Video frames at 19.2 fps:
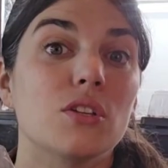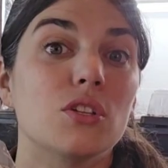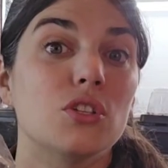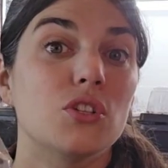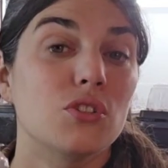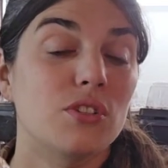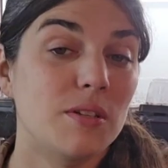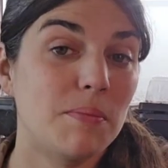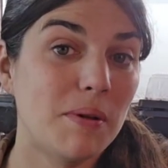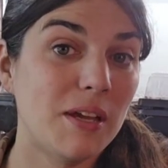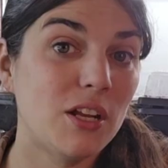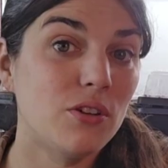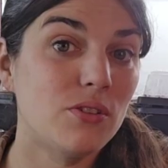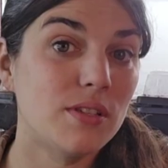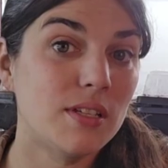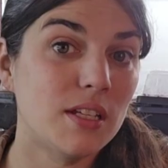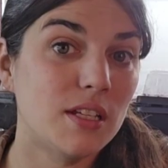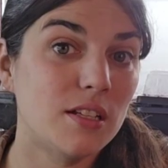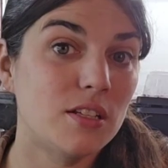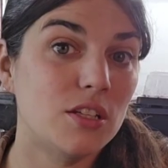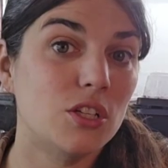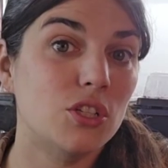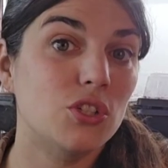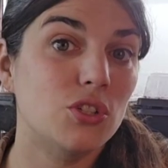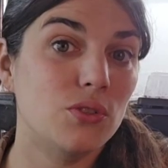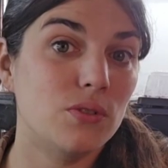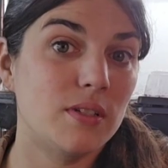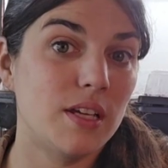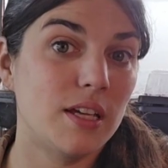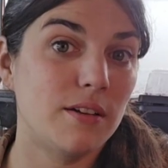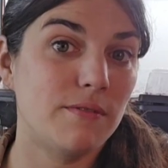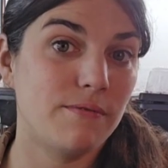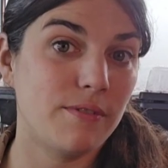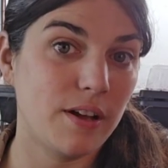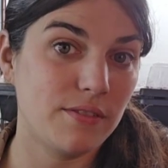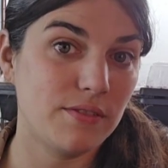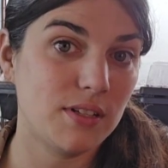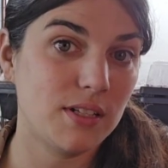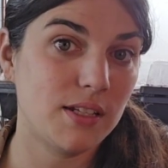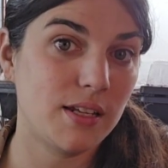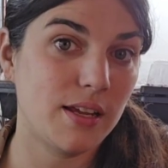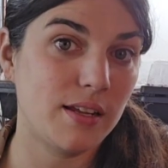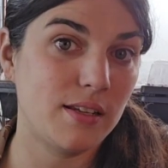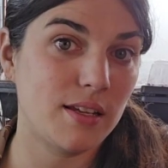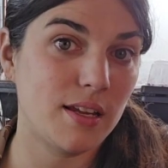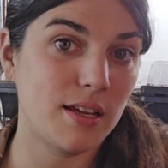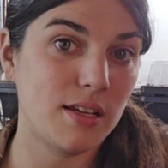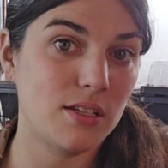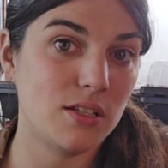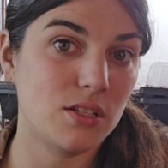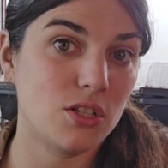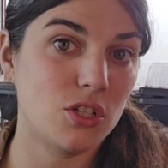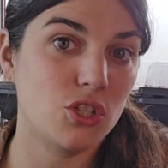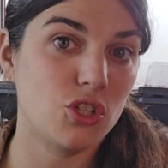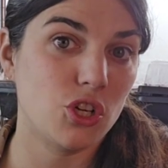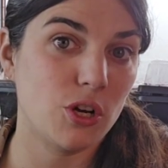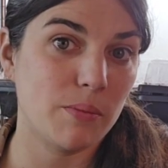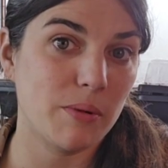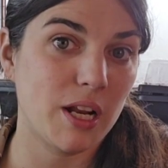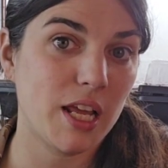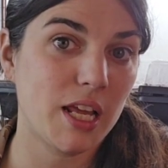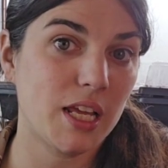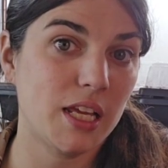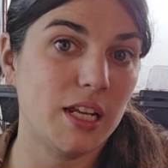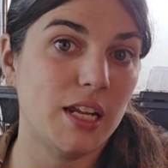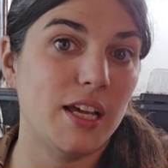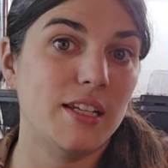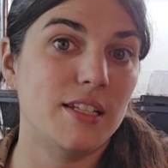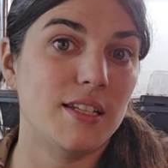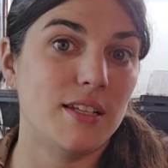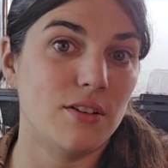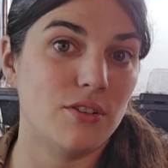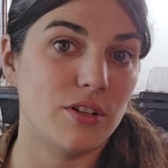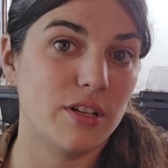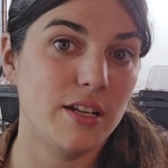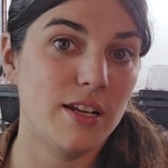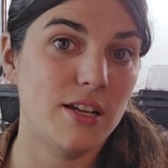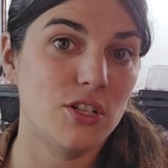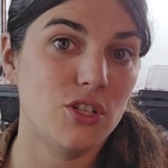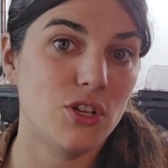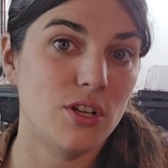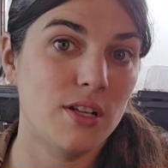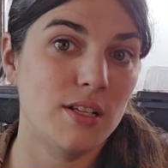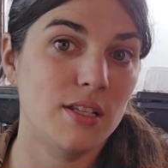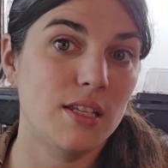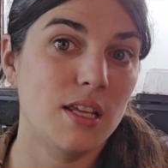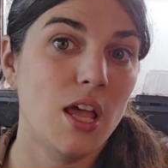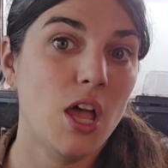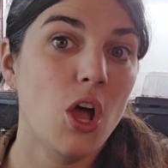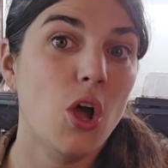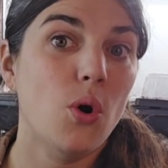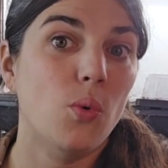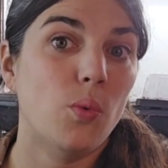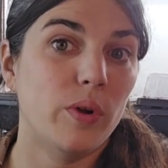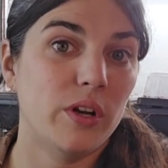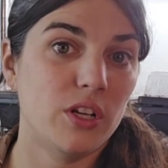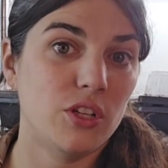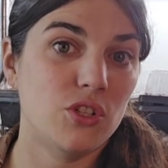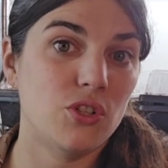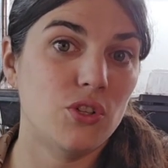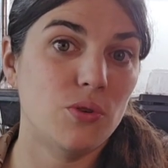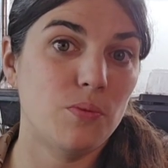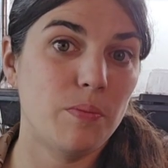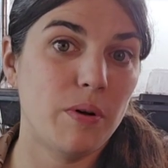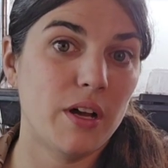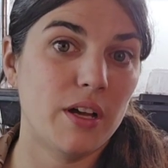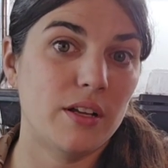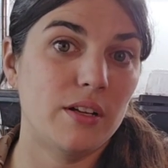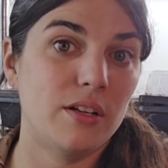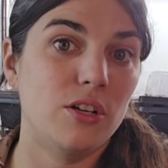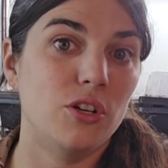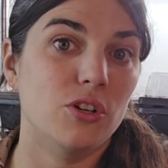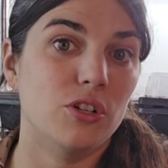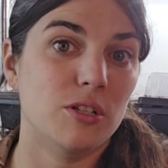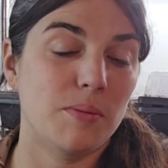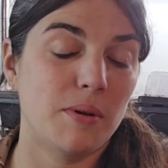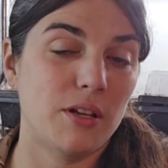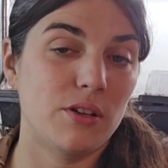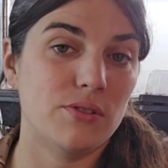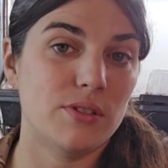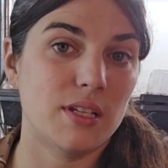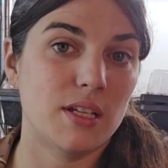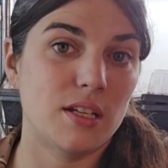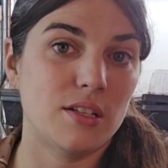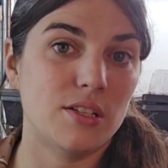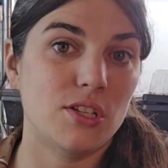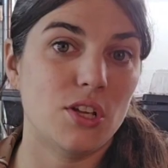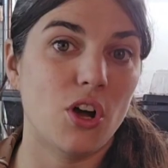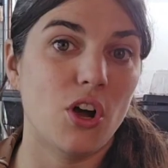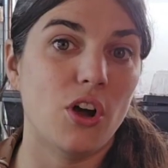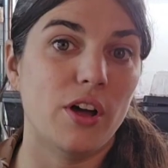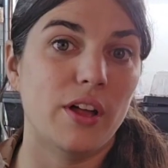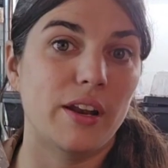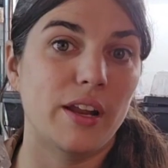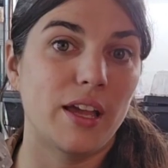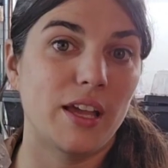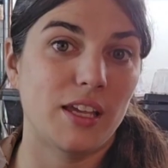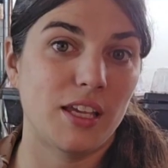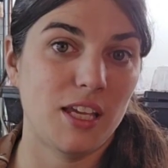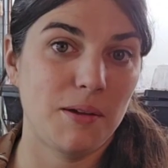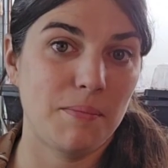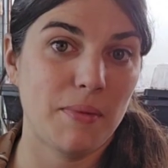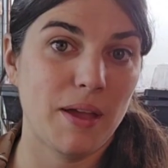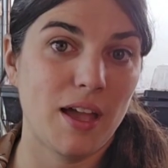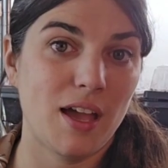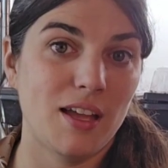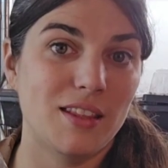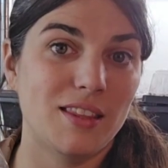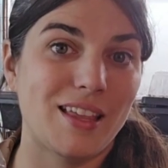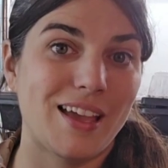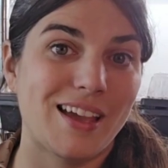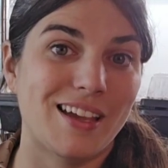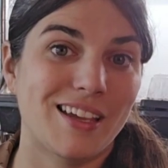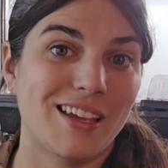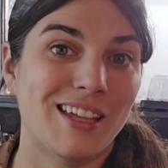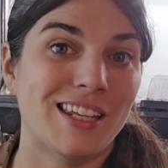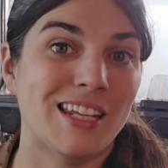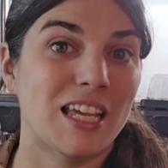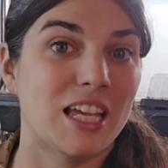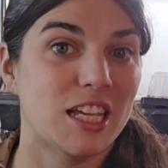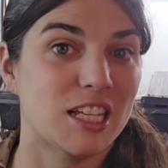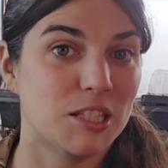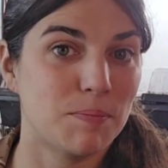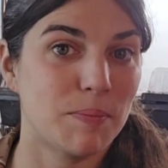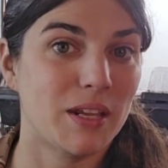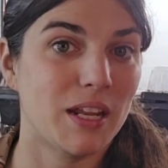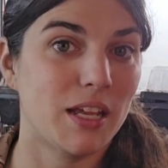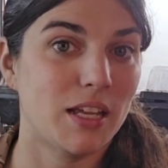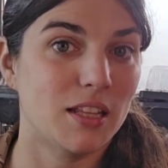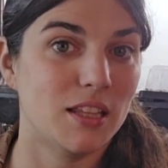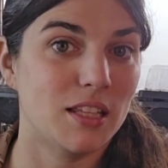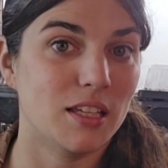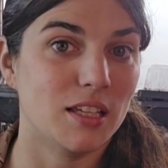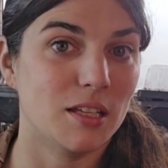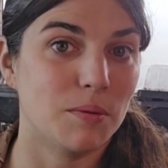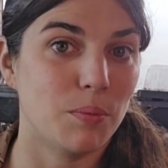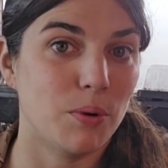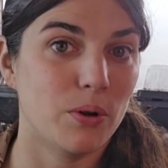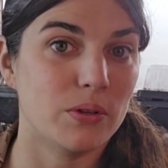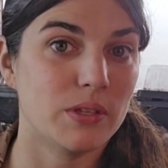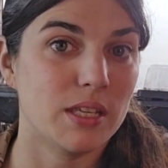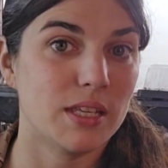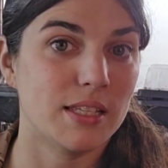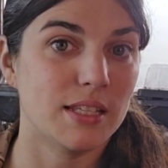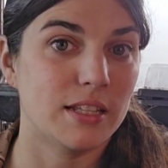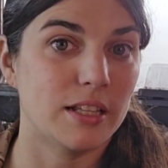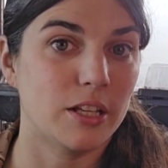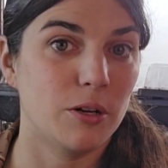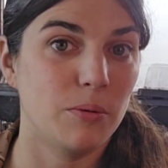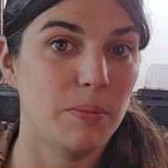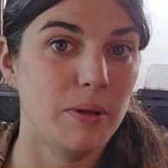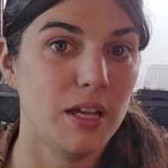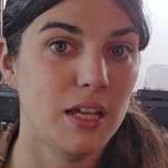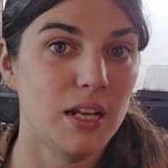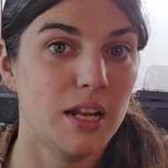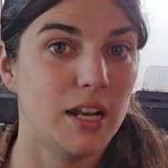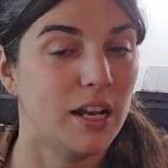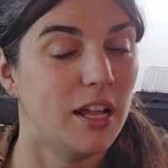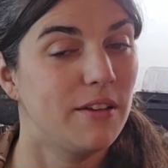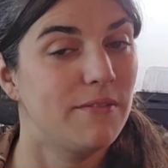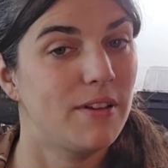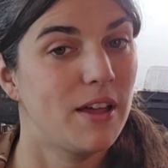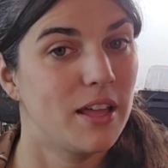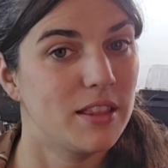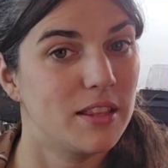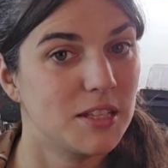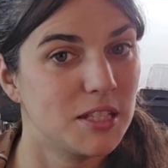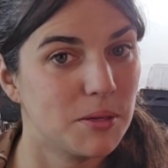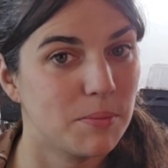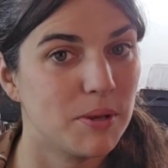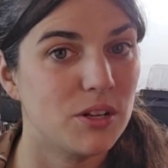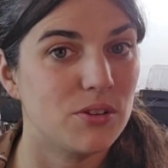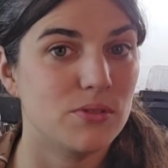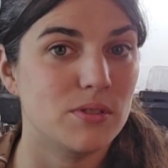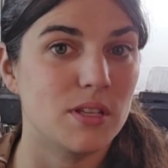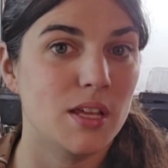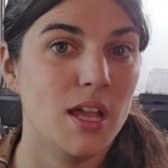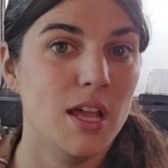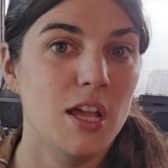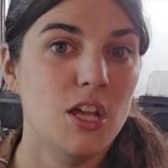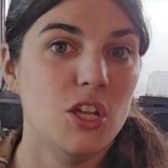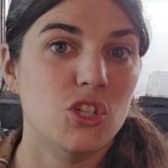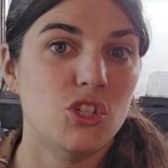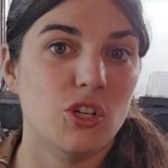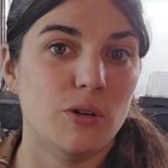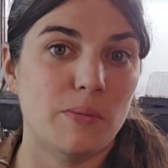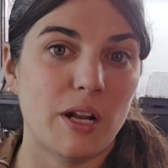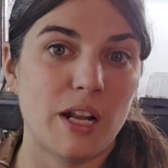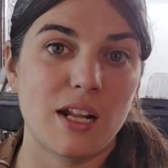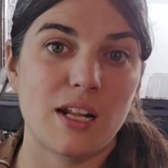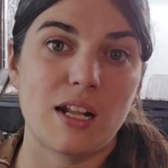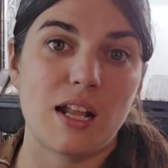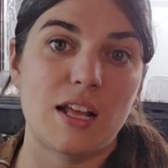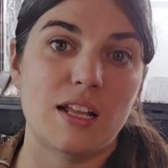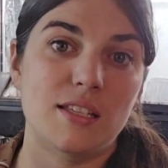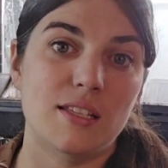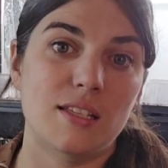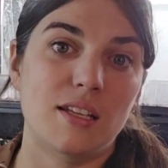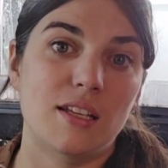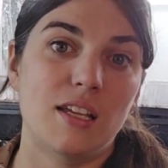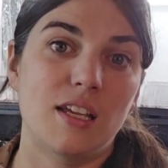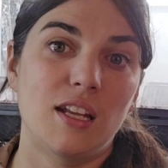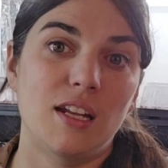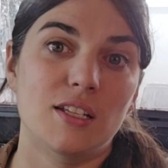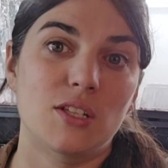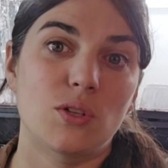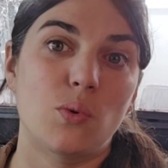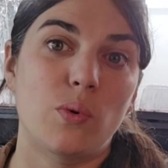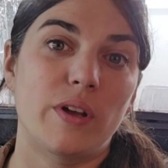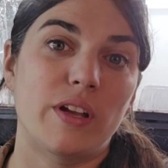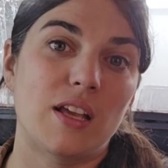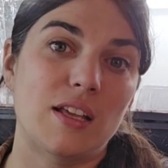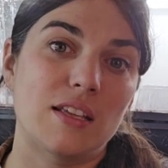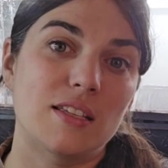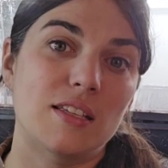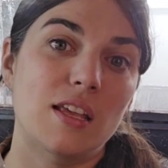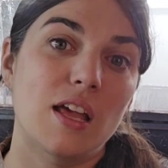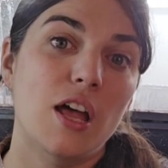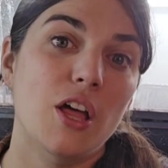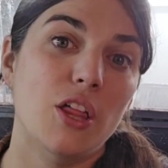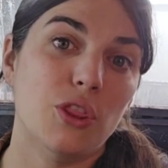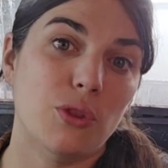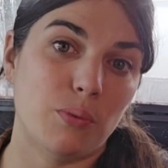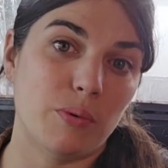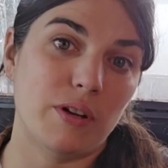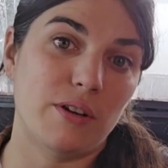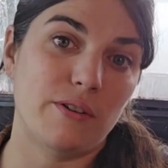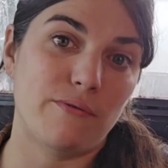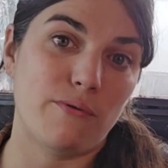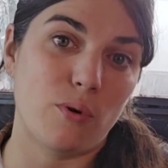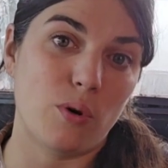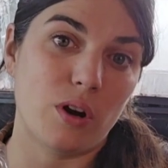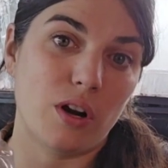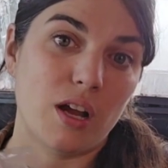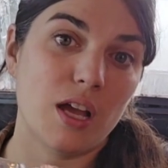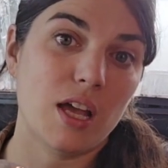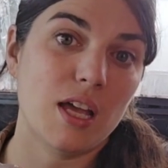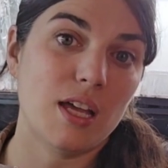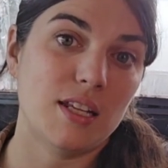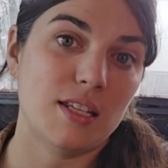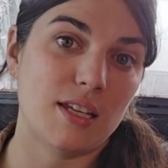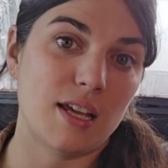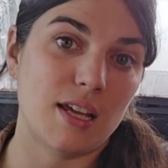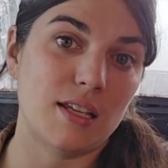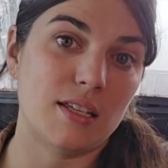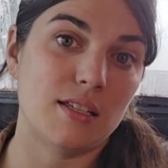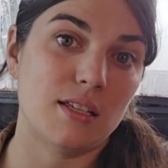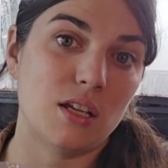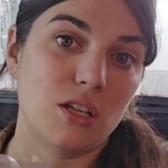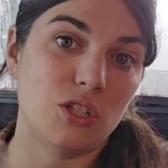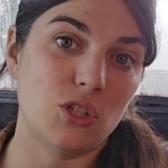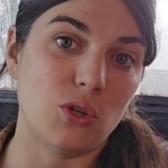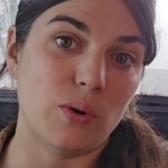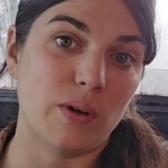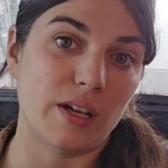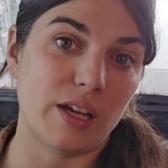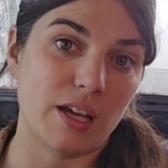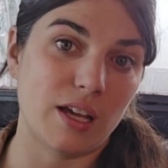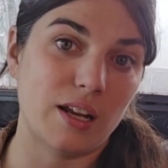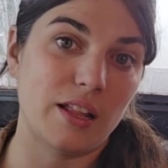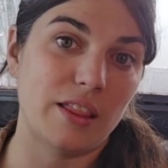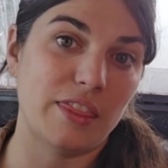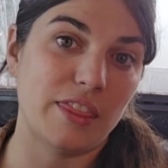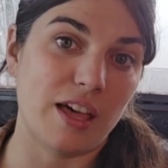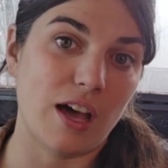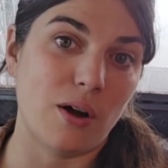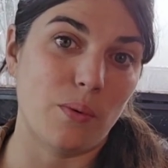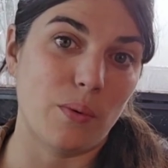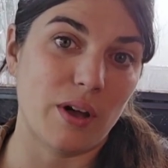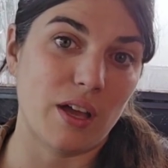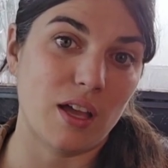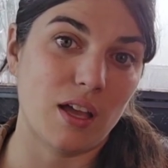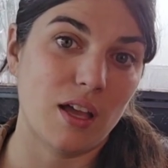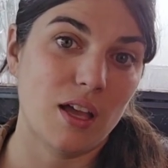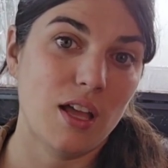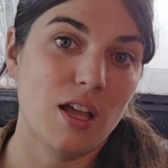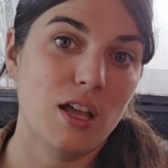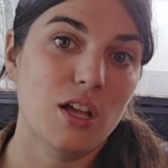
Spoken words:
So tomato seeds do take 5 to 10 days to germinate in ideal conditions. When you do put your tomato seeds on a heat mat, that can expedite the process a little bit. And I've had tomatoes germinate as quick as 3 to 4 days doing it that way.